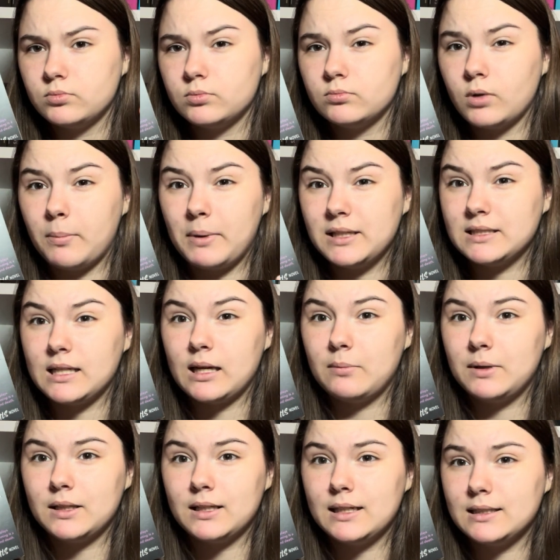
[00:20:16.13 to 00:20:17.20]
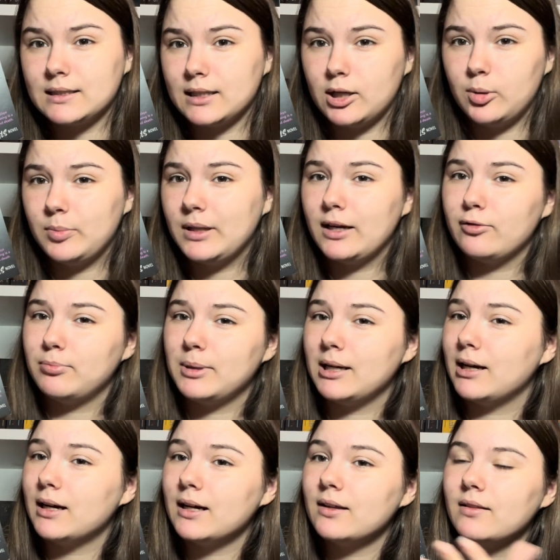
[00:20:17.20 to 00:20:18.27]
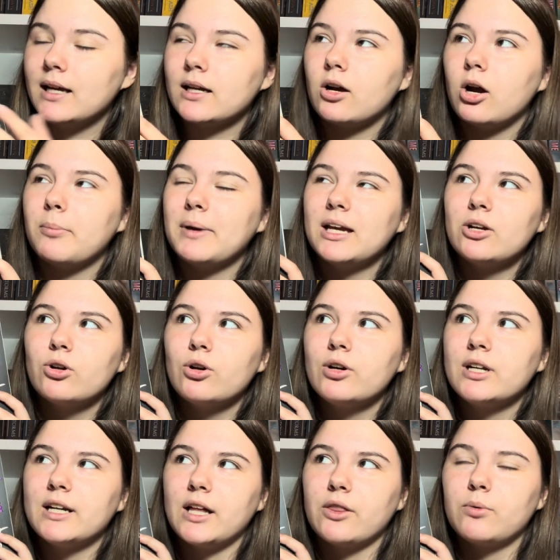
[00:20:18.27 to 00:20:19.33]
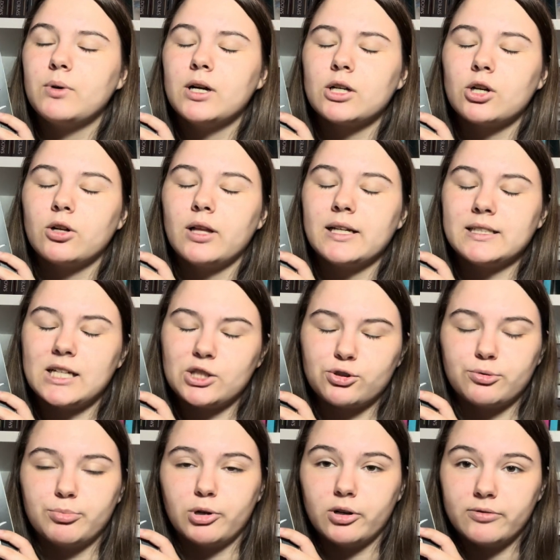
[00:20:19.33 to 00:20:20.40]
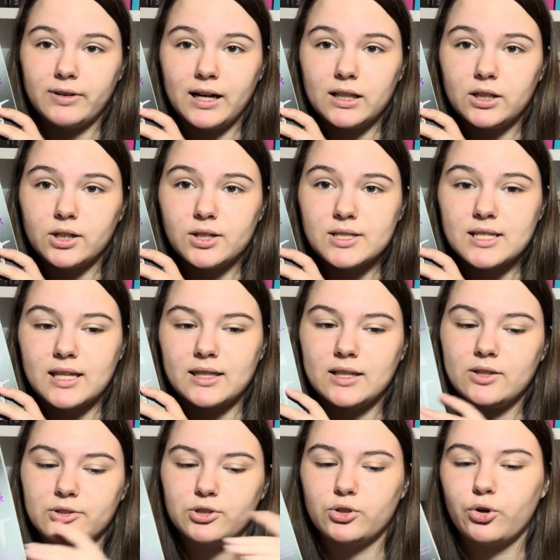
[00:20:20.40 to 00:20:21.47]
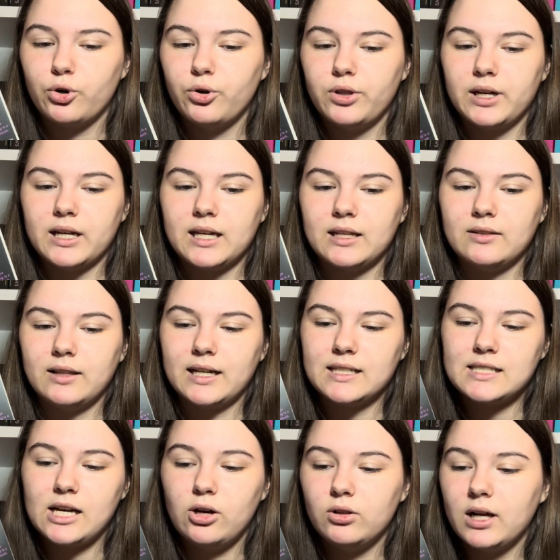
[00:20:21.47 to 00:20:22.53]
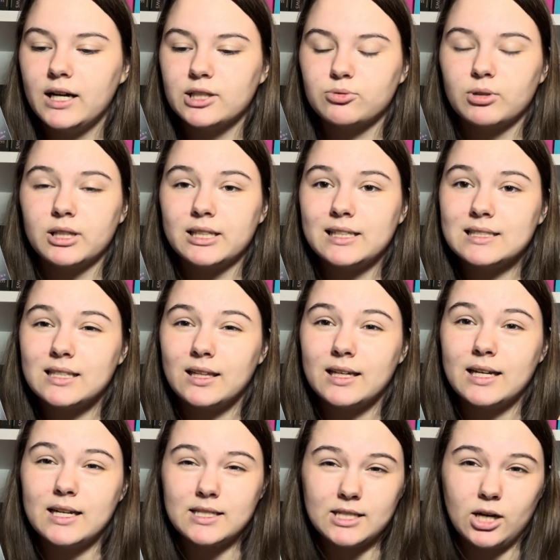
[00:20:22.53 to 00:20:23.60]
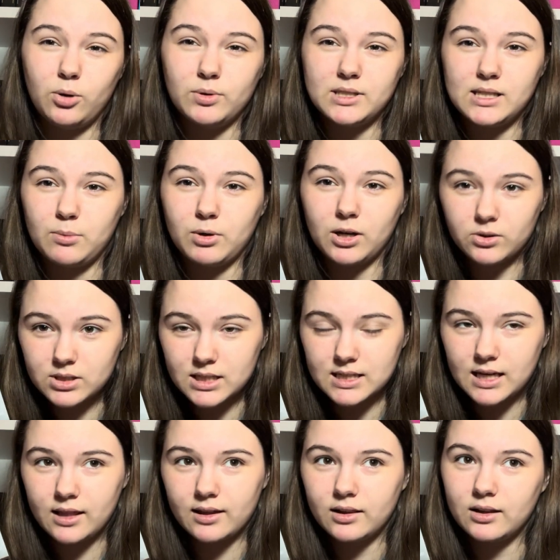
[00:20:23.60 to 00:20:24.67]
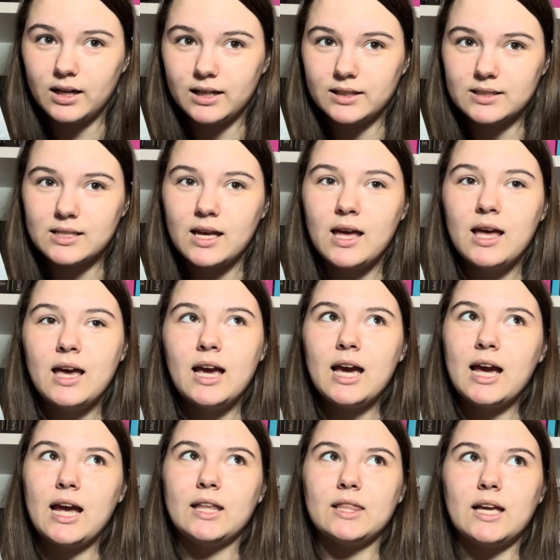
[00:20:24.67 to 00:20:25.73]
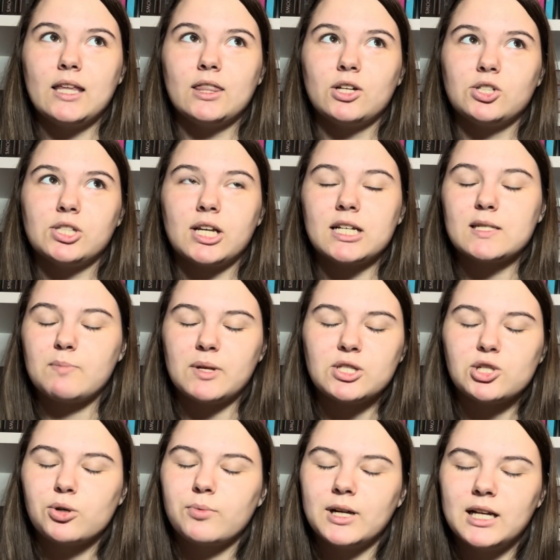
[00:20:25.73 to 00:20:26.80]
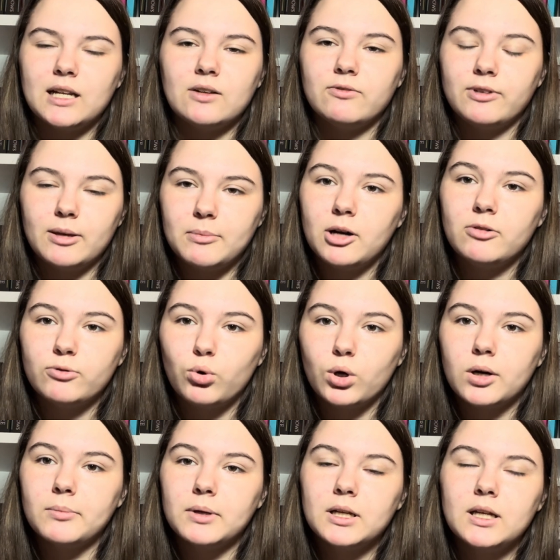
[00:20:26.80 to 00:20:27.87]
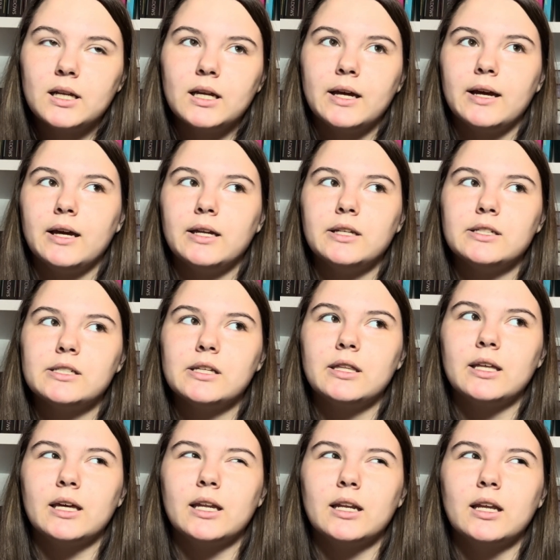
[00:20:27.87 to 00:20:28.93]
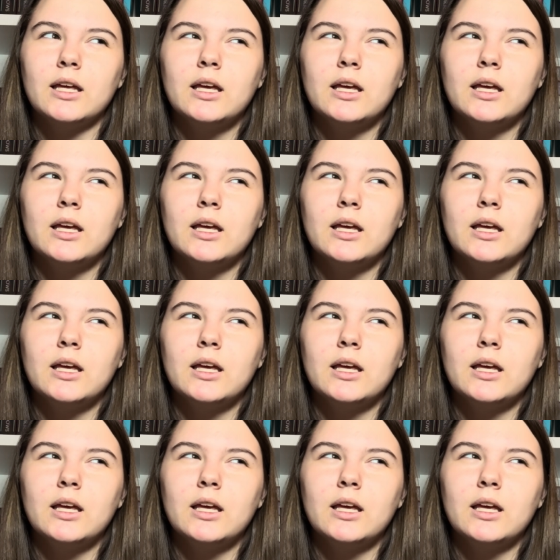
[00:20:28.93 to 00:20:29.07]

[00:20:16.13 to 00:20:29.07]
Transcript: amazing abilities to help the FBI. Like our main girl and another one are like natural profilers, and then there's a girl that can like tell lies really easily and tell when someone else is telling lies. And then there's like Spencer Reed in female form, and then